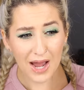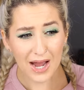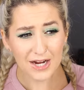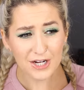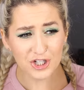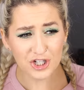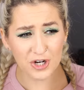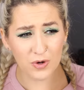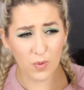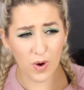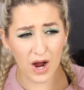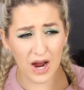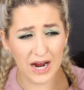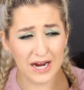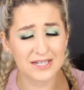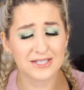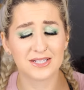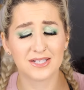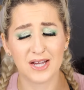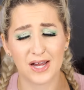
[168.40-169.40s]
Packaging
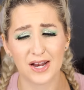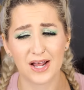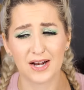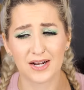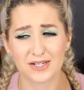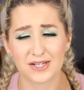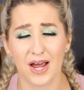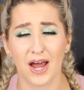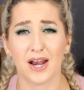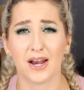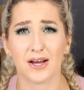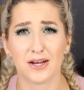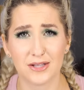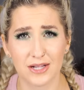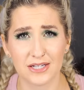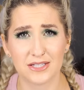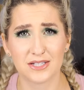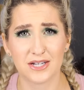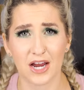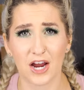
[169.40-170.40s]
wise, 10 out of 10.
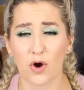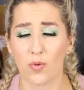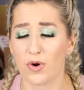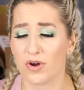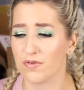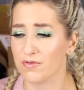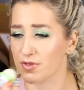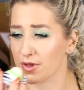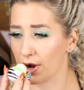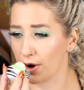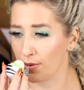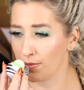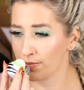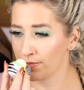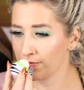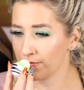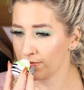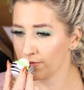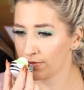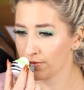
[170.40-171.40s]
Let's take a whiff though.
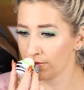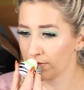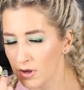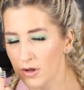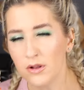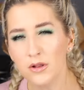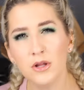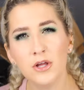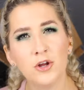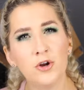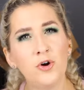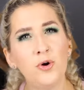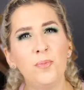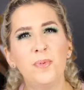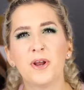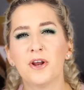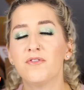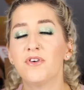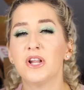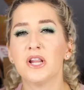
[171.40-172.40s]
A little
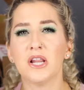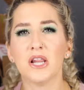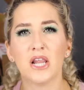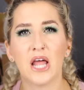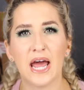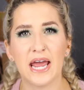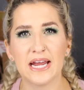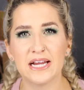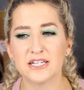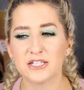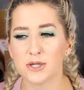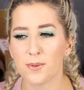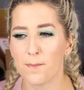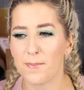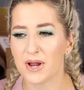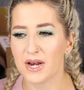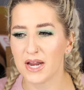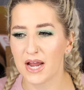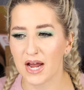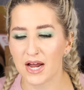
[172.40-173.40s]
bit of a light
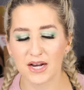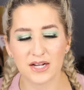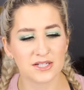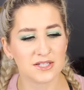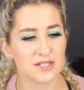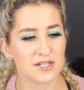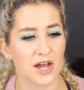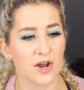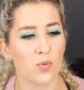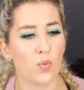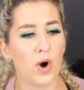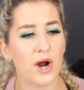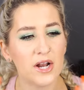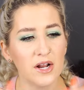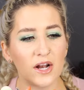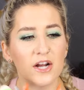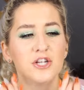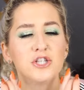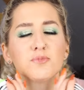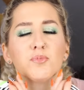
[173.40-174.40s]
banana scent. Why
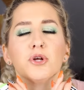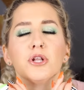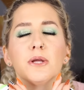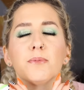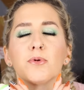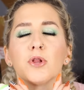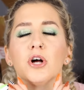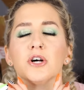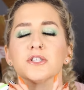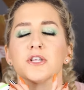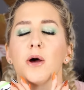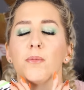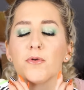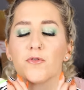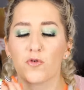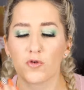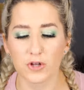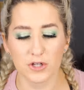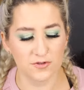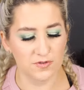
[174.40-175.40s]
did I just put lip gloss on
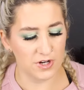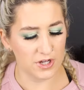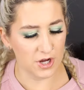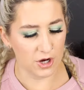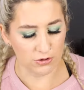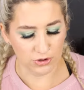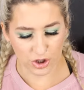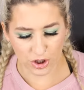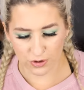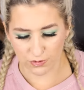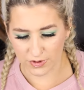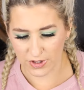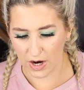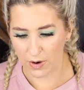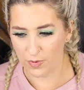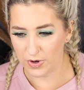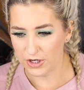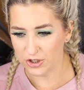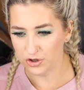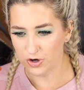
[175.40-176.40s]
before this video? Shoot, I
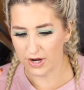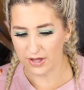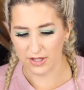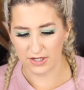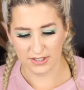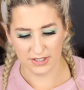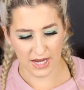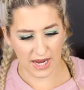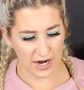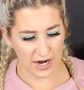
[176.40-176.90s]
want to try this.